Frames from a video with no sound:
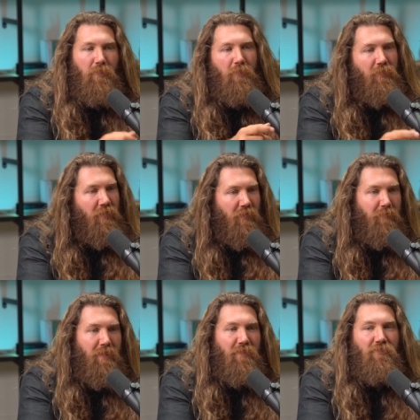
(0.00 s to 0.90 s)
we went to Huntington
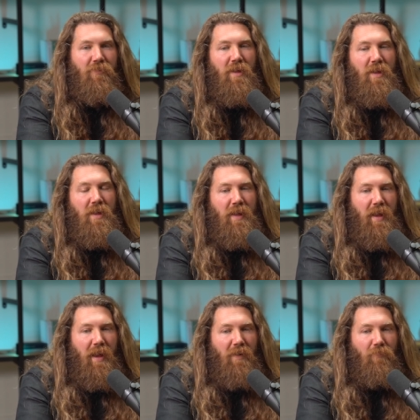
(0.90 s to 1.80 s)
Beach,
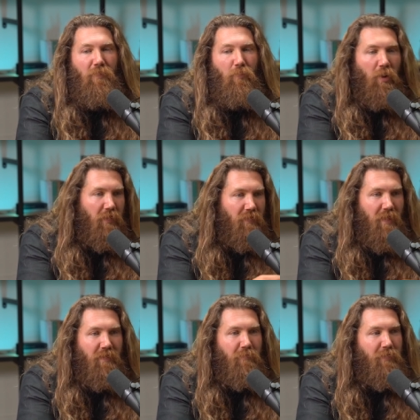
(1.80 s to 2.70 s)
and we walked the
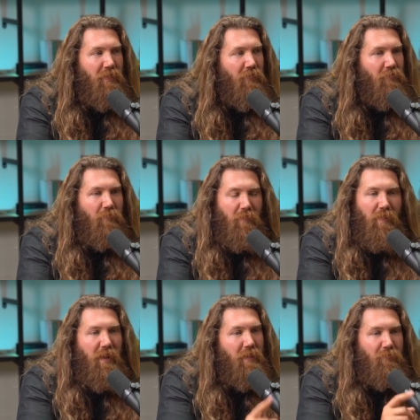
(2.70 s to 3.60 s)
end of the pier,
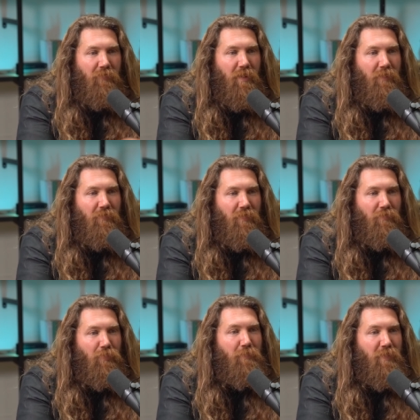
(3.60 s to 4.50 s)
ate upstairs
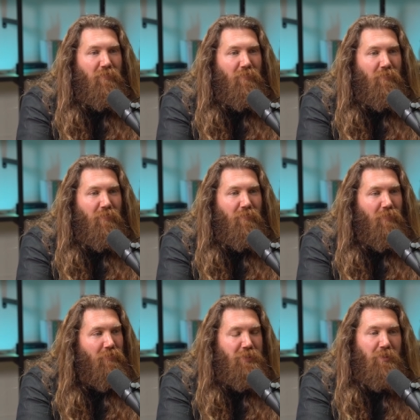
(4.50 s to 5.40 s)
at Ruby's with, you
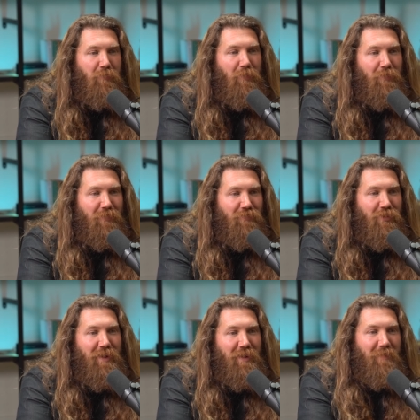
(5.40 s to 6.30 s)
know, cheeseburger and a
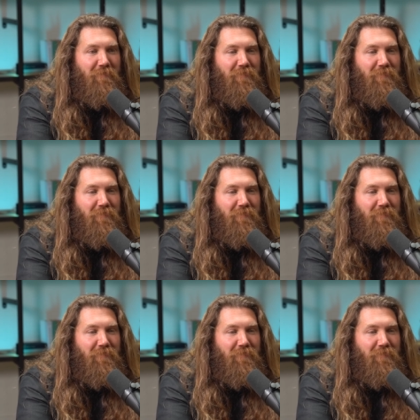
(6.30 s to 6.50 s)
shake.